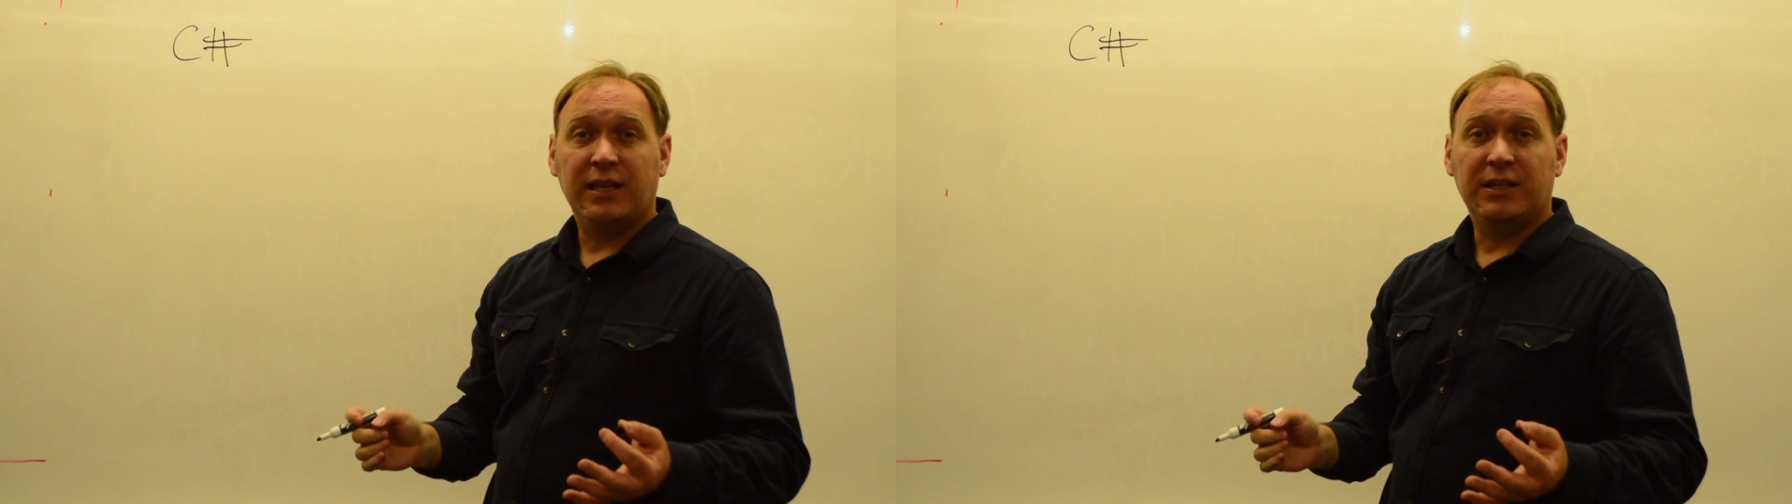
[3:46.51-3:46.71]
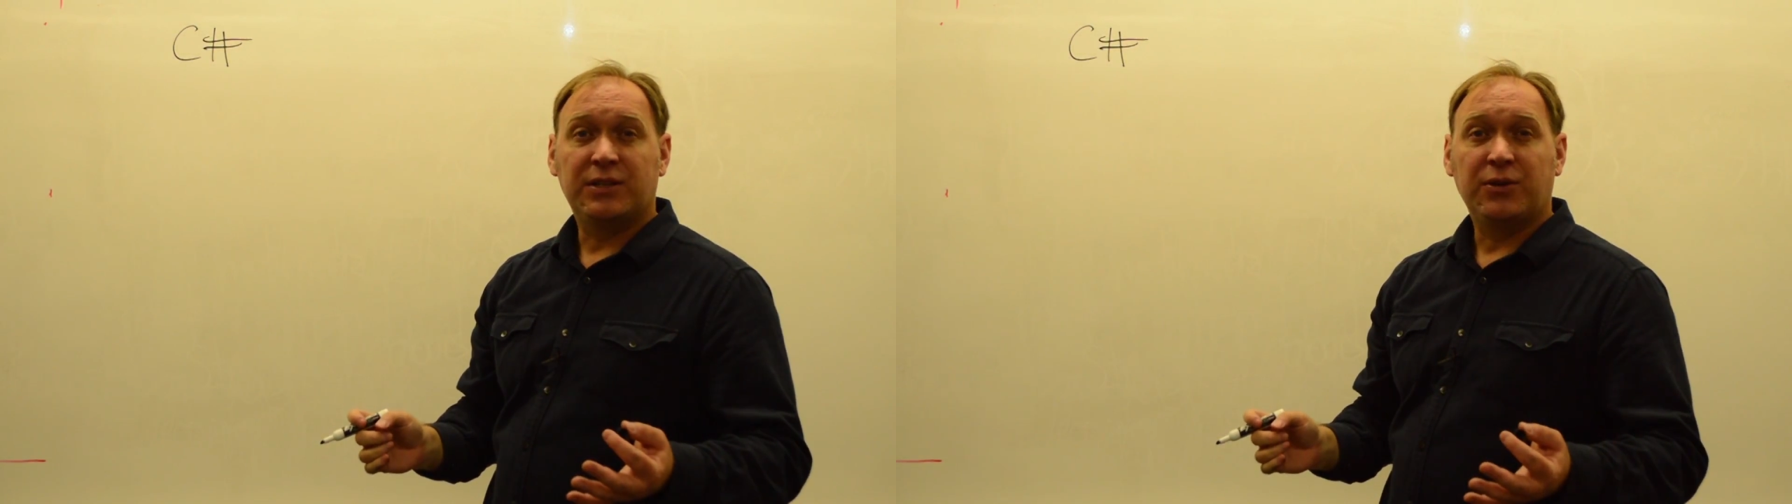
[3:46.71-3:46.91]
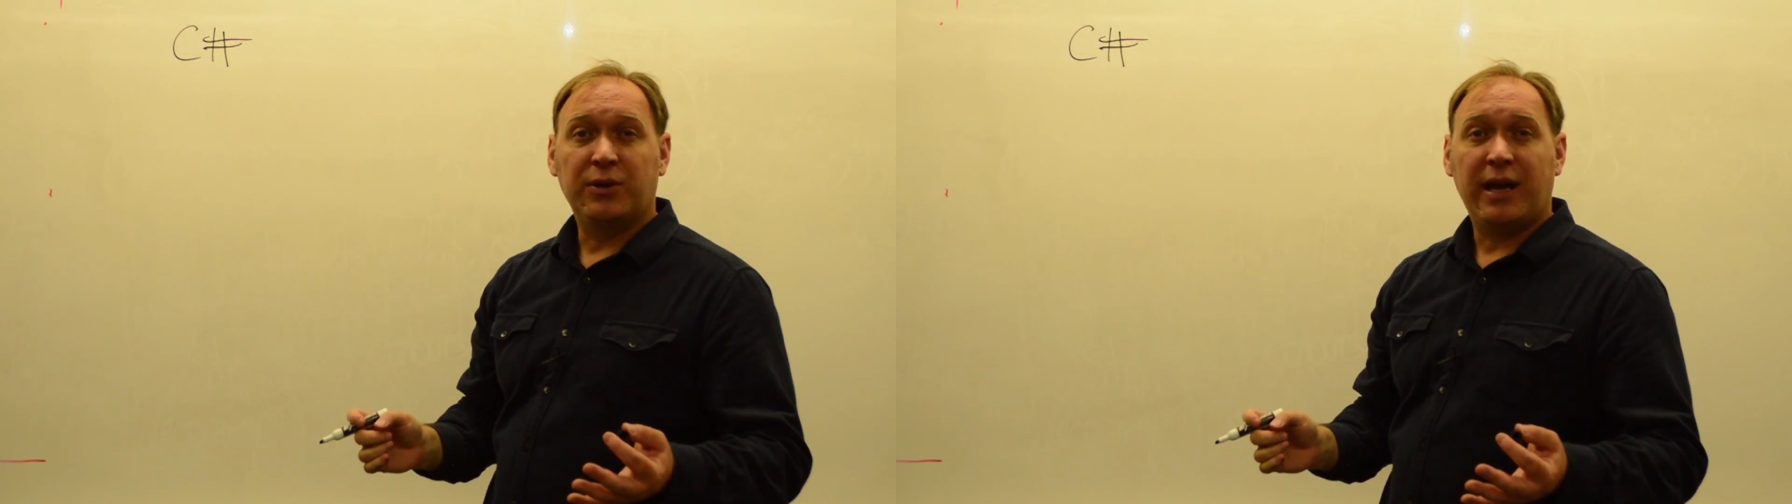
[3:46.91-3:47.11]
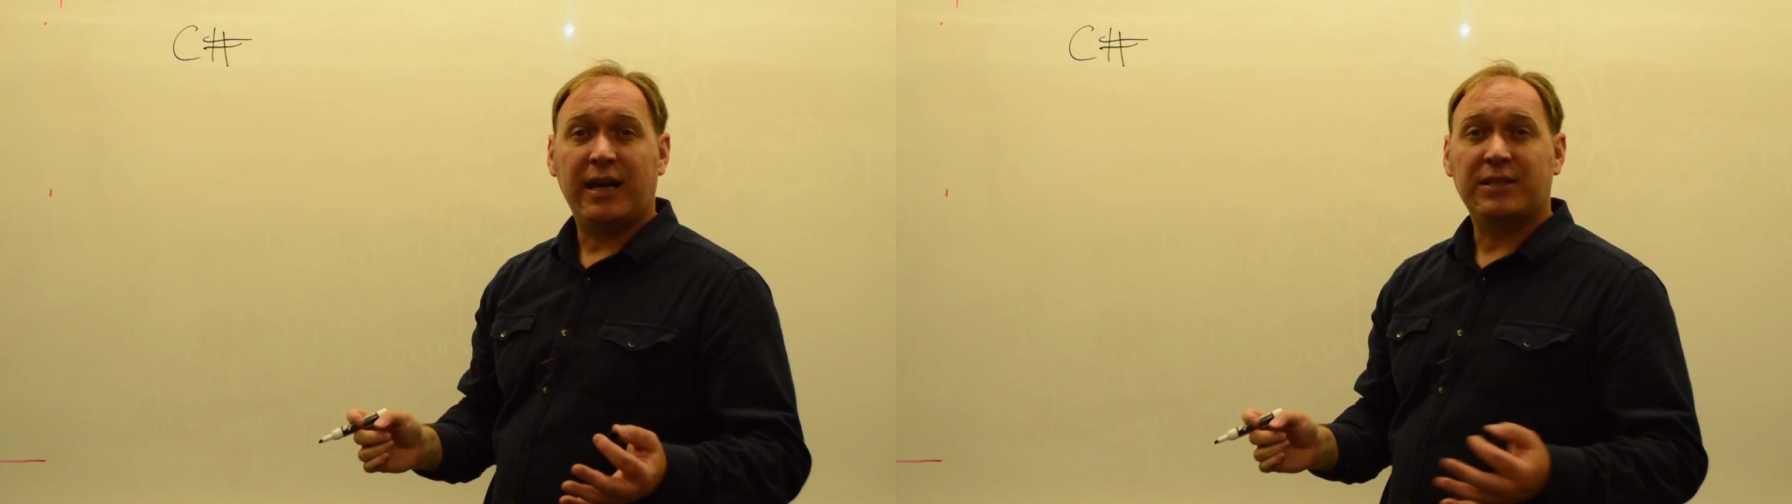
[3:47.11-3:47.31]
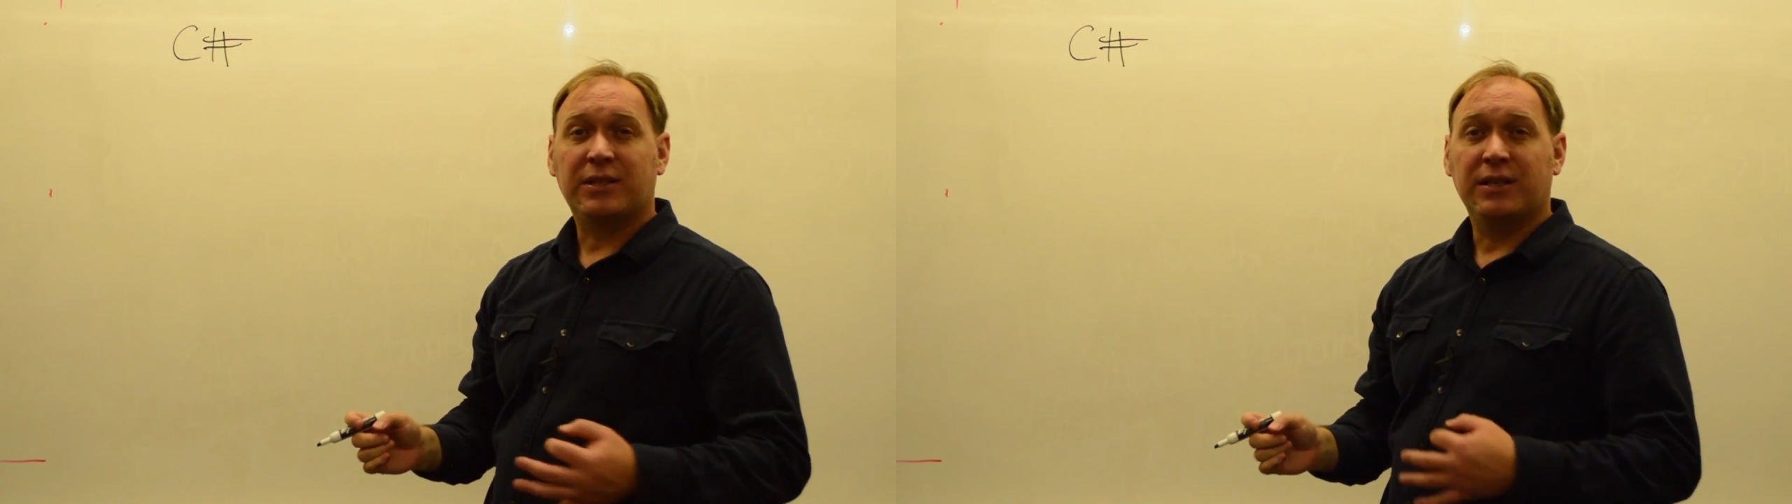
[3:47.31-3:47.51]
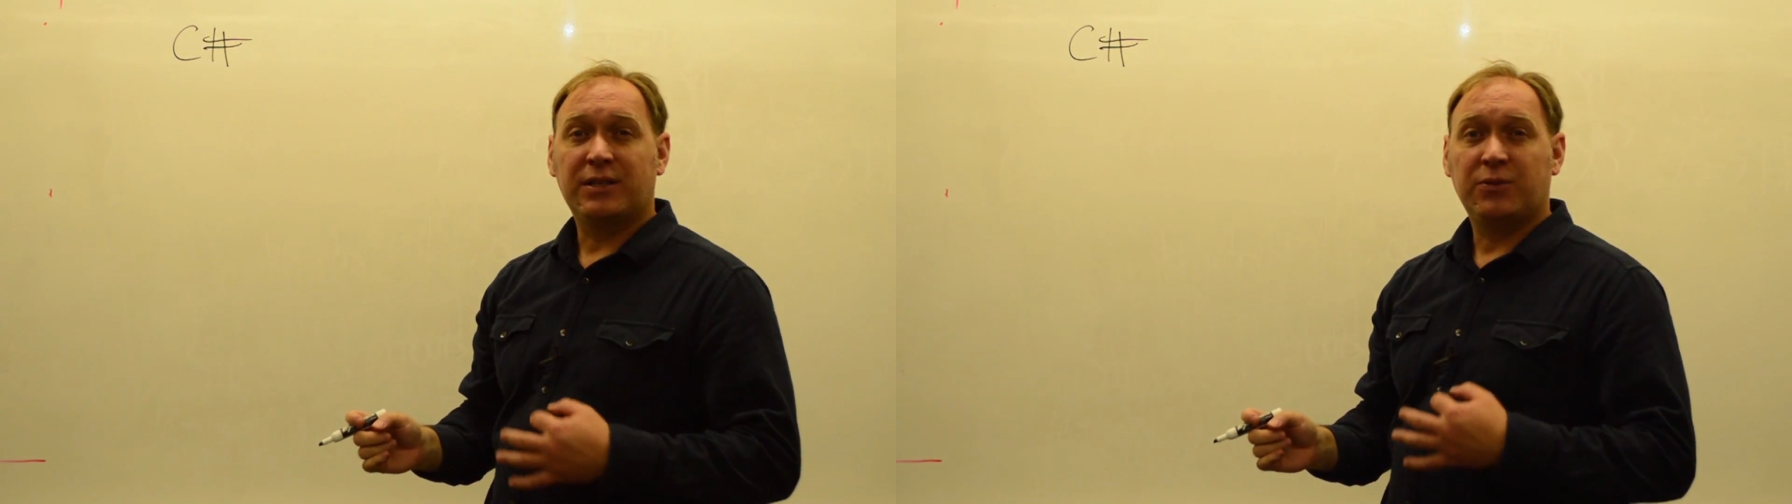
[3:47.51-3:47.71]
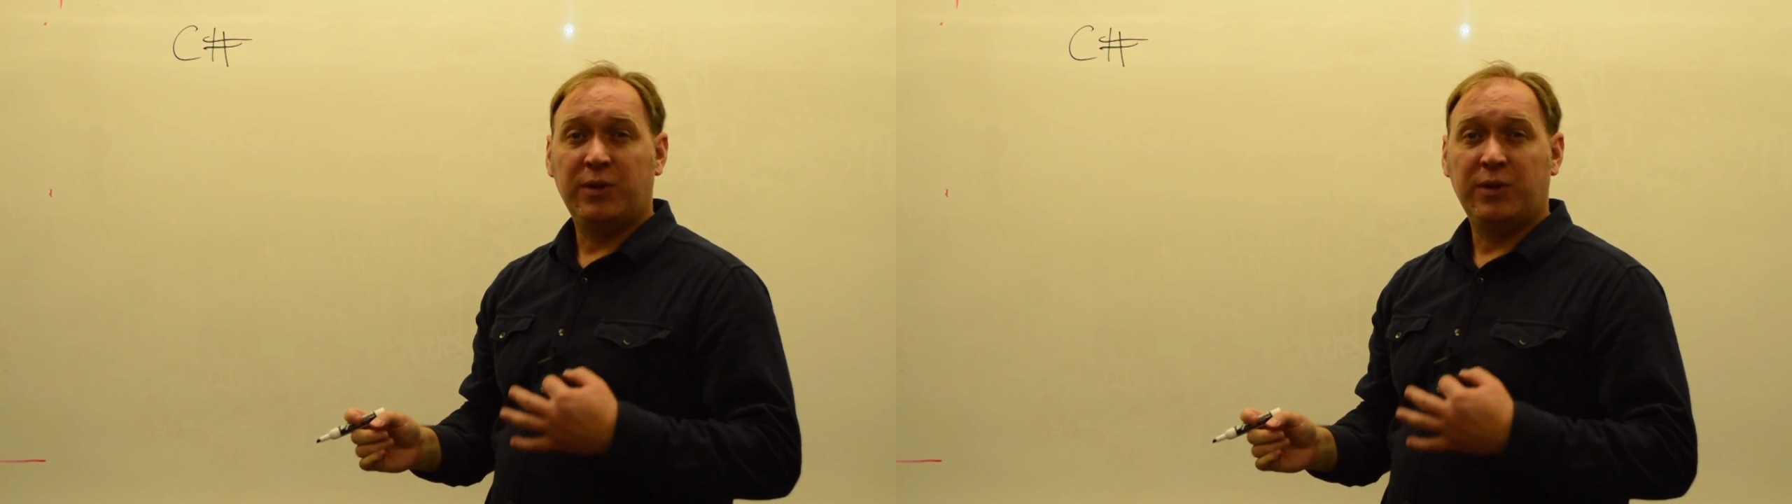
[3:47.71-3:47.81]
It's going to ask us,